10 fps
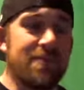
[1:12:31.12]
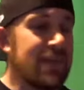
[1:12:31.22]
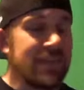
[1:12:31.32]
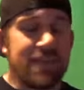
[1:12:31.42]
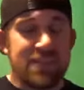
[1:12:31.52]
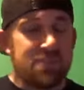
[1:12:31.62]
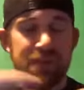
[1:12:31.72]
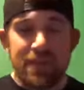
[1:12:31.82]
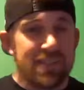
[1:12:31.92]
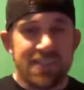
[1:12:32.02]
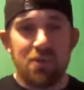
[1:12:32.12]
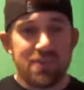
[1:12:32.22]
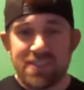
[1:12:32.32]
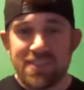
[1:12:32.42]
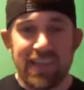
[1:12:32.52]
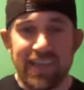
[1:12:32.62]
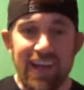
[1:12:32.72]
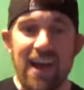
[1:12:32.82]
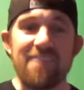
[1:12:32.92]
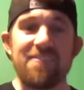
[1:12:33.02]
it's because he wants to stay
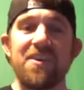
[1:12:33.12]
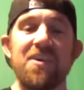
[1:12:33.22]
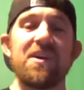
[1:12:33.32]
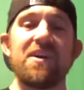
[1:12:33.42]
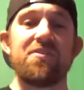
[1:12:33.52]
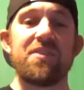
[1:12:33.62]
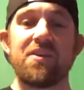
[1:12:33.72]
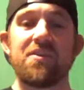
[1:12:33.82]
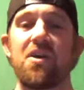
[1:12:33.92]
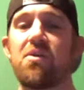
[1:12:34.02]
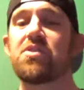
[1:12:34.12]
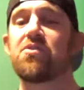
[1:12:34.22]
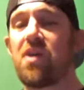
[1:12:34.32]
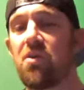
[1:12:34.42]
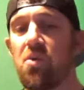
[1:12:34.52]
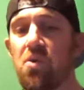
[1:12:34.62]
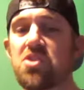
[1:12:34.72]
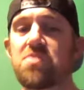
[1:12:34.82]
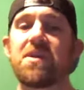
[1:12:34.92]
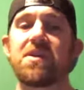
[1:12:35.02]
alive. You know, if they're going to follow
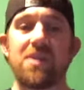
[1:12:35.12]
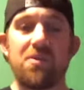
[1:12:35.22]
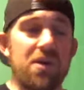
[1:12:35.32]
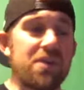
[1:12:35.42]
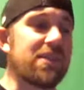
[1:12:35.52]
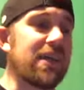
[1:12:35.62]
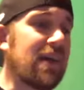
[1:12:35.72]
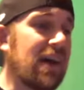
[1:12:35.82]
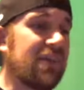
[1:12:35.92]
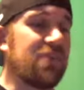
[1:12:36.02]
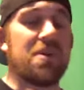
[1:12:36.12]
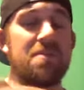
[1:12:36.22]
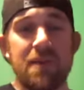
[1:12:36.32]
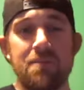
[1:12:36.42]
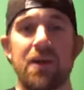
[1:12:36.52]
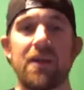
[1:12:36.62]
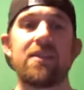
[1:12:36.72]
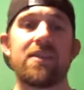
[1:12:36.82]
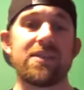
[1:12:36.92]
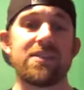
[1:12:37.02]
orders because they want to stay alive, they want to make money
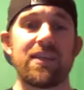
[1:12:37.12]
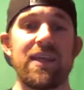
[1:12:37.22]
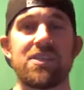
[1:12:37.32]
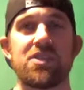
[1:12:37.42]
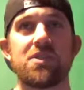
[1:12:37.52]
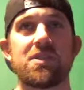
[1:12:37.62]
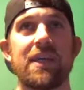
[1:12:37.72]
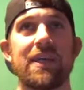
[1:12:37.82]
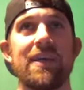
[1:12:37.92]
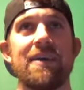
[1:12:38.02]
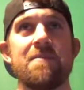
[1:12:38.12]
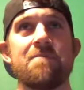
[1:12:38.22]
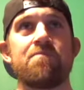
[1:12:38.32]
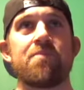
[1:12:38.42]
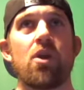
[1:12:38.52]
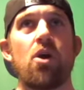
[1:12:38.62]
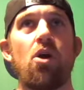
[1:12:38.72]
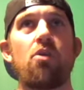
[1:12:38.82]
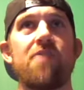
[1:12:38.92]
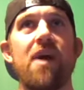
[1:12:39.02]
and things like that. So it's like
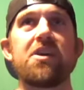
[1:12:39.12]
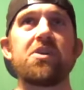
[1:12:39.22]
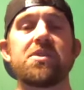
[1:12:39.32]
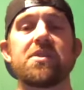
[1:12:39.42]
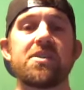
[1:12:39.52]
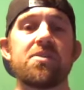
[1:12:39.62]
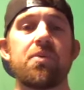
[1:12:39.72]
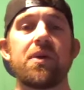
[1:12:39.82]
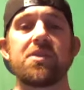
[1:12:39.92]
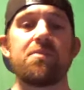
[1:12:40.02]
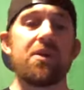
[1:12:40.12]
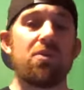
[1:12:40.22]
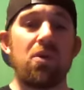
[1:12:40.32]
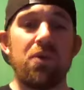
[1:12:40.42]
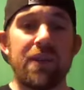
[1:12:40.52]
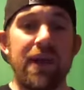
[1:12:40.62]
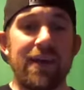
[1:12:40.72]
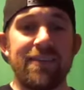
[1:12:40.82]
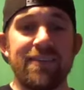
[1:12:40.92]
our value system plays a big role in that.